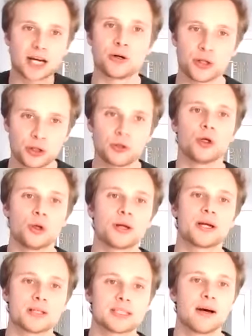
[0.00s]
you look.
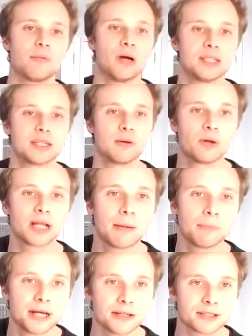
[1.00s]
Is that what that
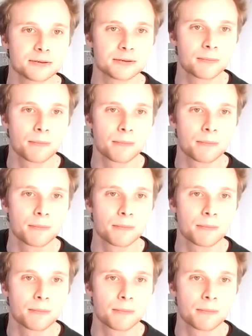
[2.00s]
means?